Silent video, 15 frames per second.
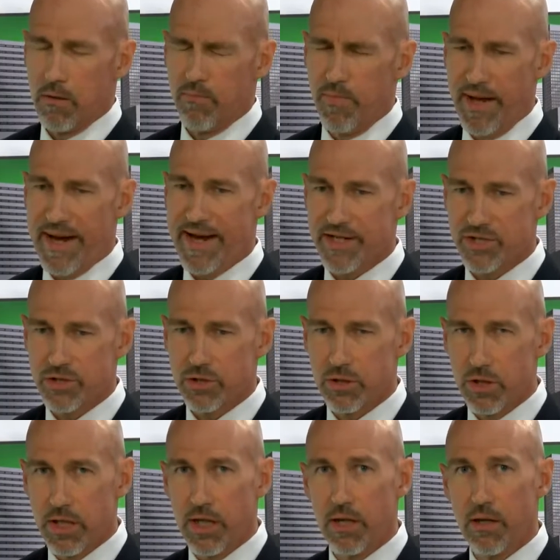past
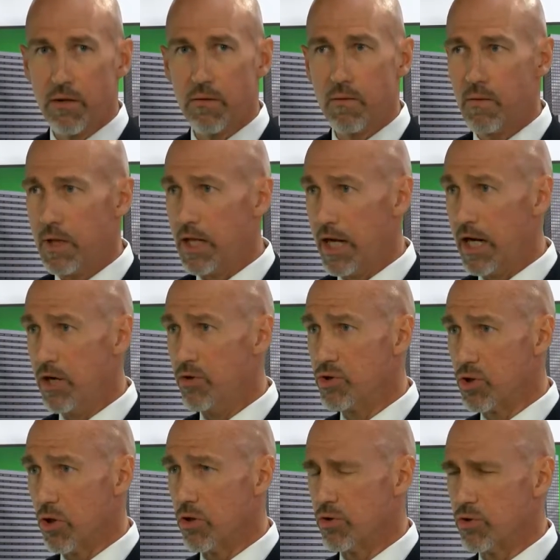
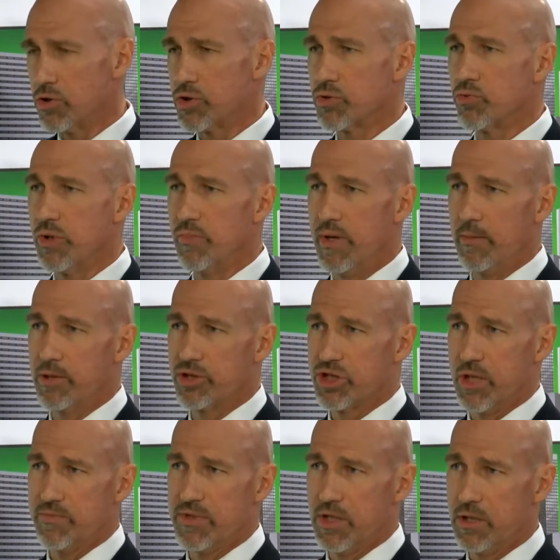e-news articles. We publish
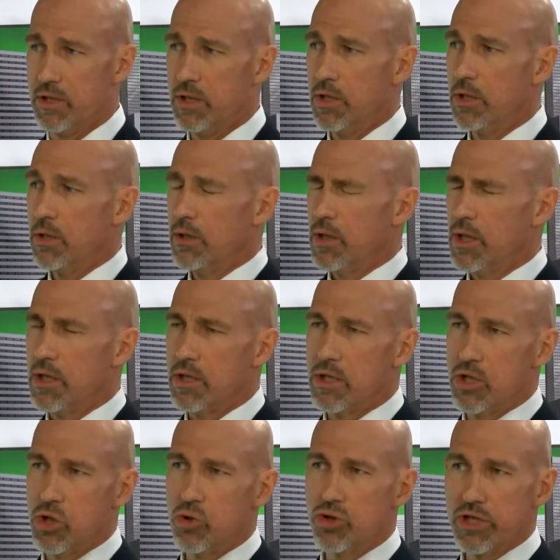something
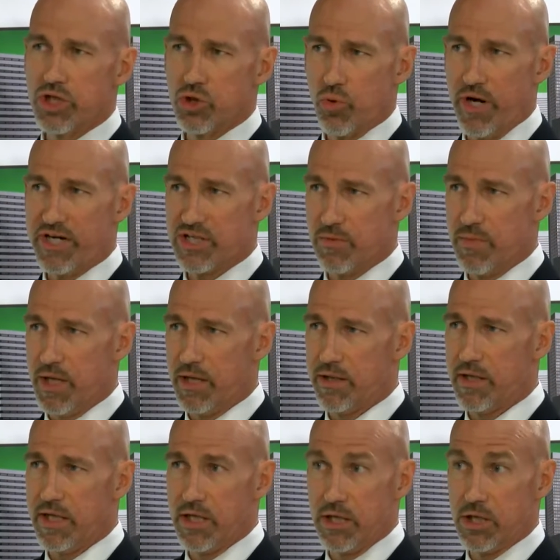usually twice a
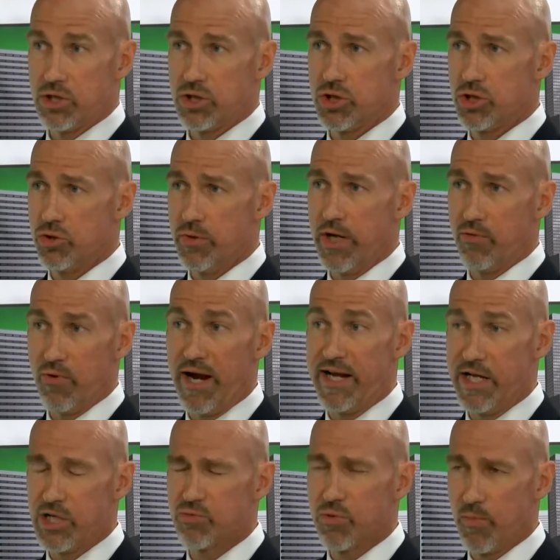month in addition to a
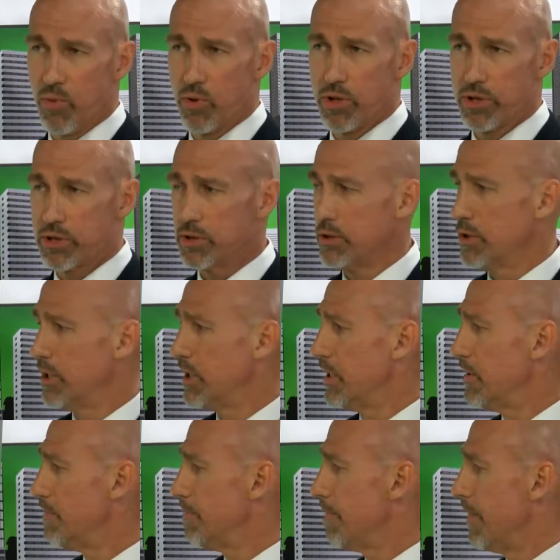ratings report. And